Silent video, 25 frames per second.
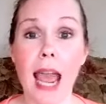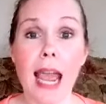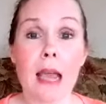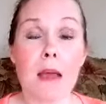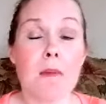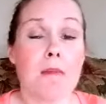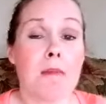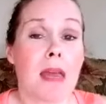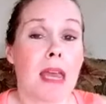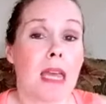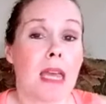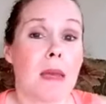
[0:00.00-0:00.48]

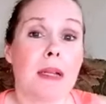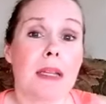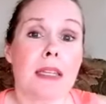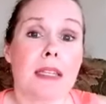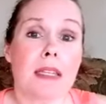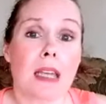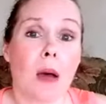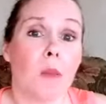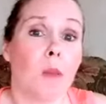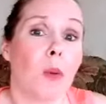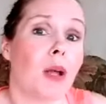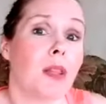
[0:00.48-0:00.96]
Hey, maybe
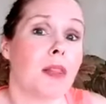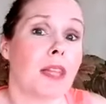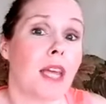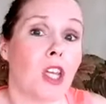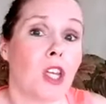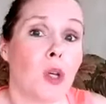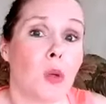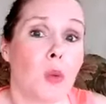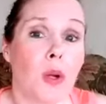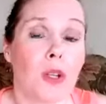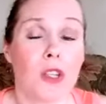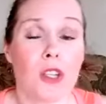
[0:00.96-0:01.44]
someone
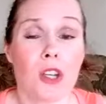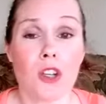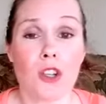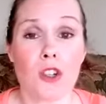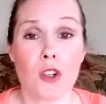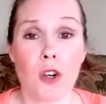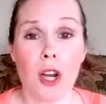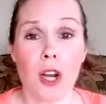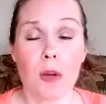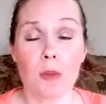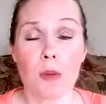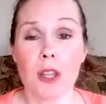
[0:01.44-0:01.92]
that you want to
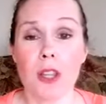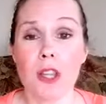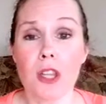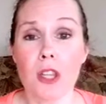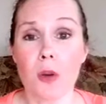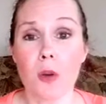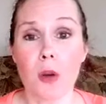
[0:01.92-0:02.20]
join with